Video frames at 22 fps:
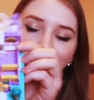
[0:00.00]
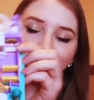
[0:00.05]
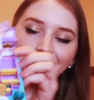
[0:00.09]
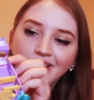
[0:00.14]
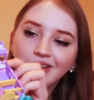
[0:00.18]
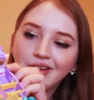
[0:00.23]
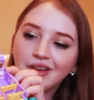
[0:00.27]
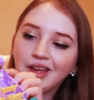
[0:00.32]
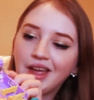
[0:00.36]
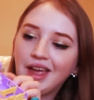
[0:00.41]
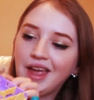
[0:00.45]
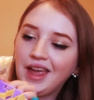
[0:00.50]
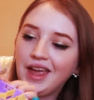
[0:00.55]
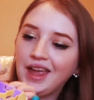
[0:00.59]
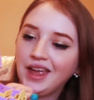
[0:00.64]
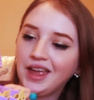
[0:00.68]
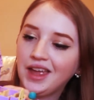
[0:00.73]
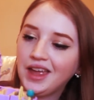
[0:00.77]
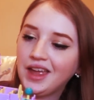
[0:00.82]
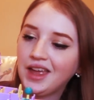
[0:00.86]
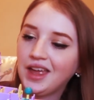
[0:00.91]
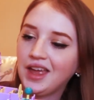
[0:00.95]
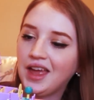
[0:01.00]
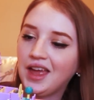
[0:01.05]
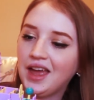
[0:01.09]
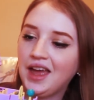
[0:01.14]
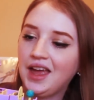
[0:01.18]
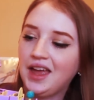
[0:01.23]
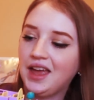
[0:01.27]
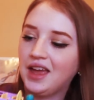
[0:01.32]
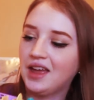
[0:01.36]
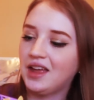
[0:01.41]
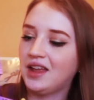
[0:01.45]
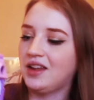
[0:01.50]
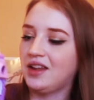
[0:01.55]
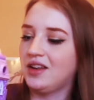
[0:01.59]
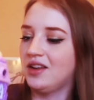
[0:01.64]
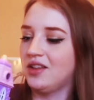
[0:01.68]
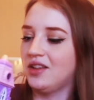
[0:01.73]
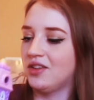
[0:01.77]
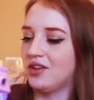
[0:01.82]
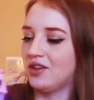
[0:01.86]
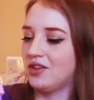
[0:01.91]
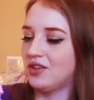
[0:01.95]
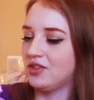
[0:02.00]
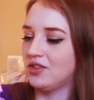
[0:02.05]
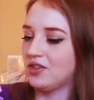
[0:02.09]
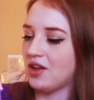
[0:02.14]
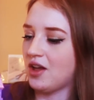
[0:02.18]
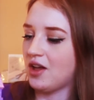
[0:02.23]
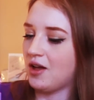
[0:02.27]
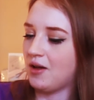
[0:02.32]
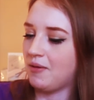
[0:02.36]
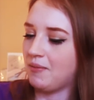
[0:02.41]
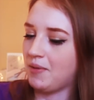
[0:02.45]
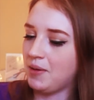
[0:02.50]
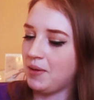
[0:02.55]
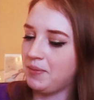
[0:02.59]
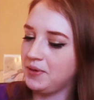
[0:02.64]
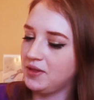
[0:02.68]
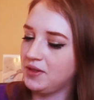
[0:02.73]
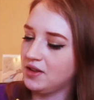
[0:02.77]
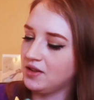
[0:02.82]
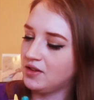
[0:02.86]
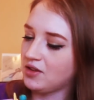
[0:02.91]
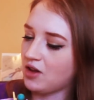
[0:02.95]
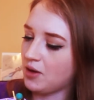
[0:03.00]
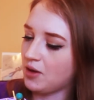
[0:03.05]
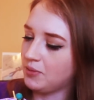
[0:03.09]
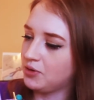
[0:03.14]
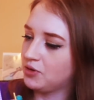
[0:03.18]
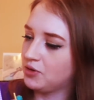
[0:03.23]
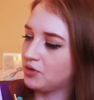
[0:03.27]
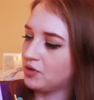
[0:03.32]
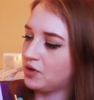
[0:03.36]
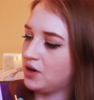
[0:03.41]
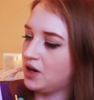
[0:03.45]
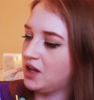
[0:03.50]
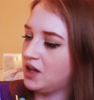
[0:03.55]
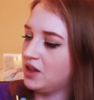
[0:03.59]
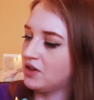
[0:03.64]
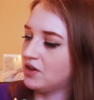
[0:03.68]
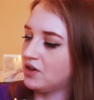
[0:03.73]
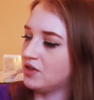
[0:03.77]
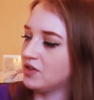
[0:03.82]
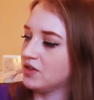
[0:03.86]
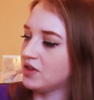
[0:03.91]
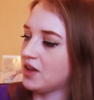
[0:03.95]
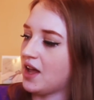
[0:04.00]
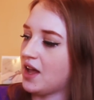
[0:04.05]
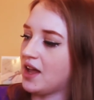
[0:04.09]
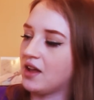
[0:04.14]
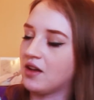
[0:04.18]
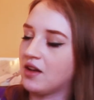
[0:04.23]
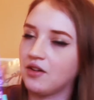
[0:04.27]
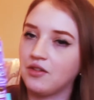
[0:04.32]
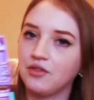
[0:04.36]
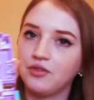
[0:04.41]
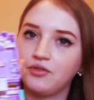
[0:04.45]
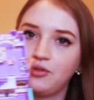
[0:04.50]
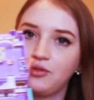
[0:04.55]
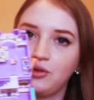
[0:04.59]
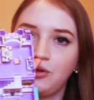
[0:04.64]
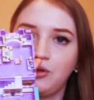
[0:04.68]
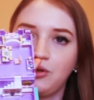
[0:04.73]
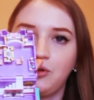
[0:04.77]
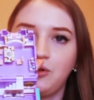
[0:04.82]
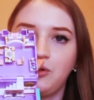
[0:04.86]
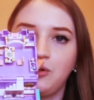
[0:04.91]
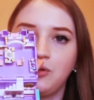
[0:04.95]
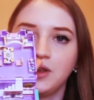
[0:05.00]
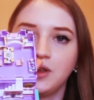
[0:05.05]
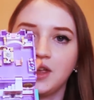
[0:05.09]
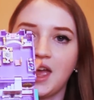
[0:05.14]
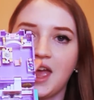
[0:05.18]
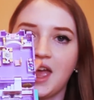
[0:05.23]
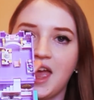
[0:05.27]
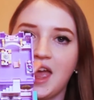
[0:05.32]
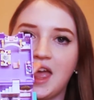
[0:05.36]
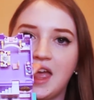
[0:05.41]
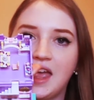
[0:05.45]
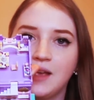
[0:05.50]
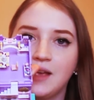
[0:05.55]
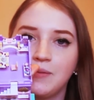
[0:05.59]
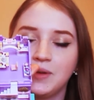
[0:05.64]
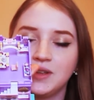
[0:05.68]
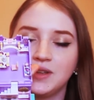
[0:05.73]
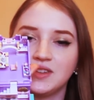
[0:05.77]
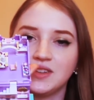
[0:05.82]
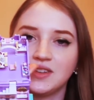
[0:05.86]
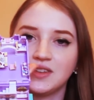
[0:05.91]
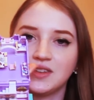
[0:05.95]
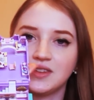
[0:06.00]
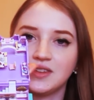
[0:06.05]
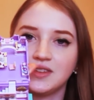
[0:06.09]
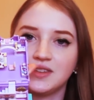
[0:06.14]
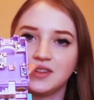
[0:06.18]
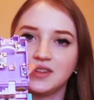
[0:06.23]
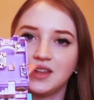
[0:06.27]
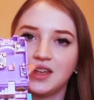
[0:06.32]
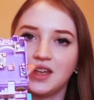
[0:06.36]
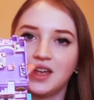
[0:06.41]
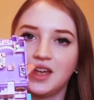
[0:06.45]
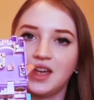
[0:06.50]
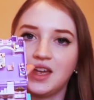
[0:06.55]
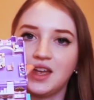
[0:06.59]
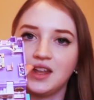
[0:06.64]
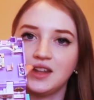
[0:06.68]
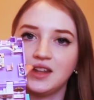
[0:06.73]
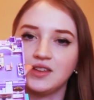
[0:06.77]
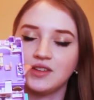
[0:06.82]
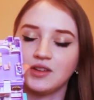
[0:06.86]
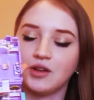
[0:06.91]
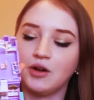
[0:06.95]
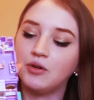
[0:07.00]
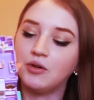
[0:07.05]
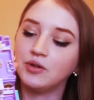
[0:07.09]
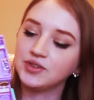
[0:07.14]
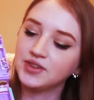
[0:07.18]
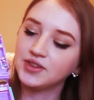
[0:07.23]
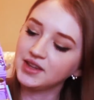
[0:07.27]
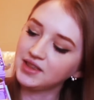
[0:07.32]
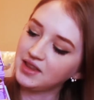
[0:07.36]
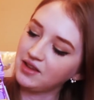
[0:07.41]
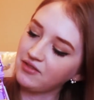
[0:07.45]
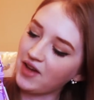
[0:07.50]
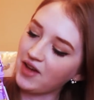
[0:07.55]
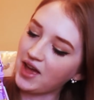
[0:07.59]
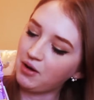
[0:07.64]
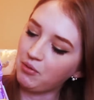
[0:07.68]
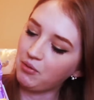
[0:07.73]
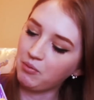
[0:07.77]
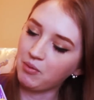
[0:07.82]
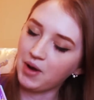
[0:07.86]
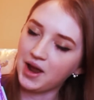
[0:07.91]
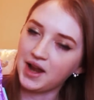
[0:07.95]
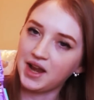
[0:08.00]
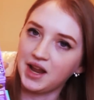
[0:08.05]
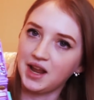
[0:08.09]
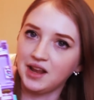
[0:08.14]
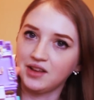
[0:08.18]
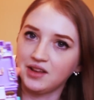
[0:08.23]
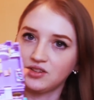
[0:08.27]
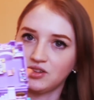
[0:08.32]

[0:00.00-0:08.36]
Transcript: Okay. And there's up at the top story, there's like food, cake, places to sit. So it's like they've had a wedding.